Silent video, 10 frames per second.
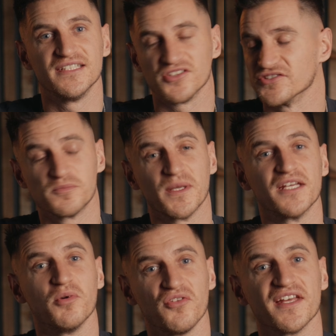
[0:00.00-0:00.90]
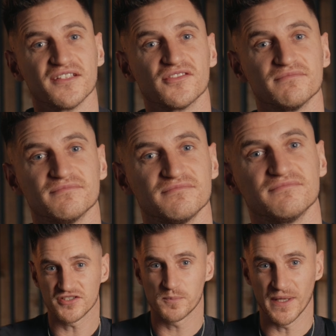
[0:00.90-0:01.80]
unspeakable things. So you
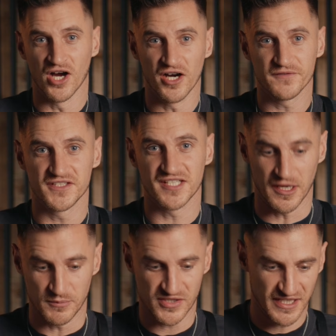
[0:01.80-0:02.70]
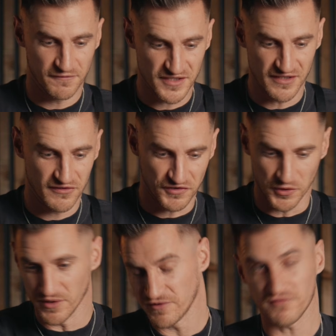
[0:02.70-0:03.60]
have to spend half the time sifting
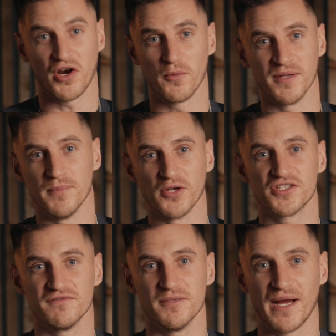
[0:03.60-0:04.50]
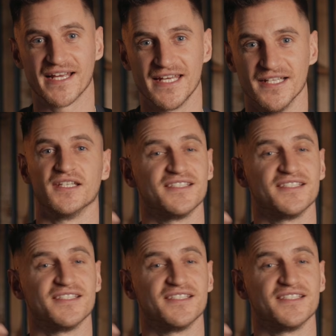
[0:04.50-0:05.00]
through and throwing most of it back in.